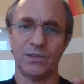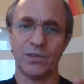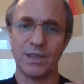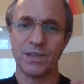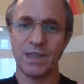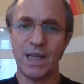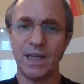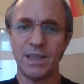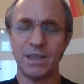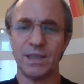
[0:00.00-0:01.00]

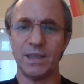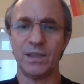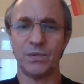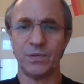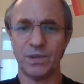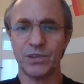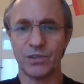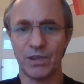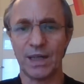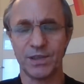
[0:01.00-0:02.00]
translated into
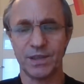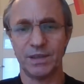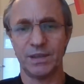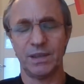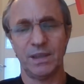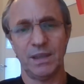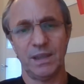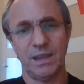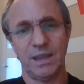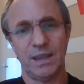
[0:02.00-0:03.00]
destruction.
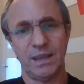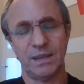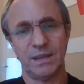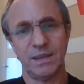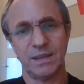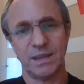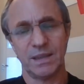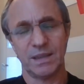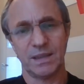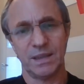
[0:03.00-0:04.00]
And this
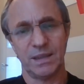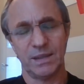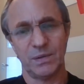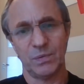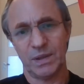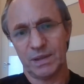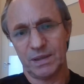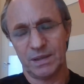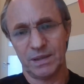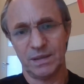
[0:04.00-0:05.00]
is what
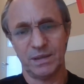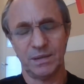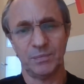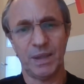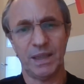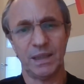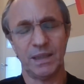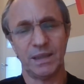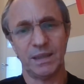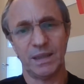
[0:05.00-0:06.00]

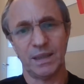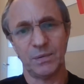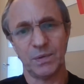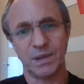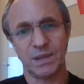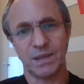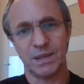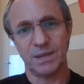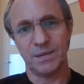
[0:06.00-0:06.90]
mainly I was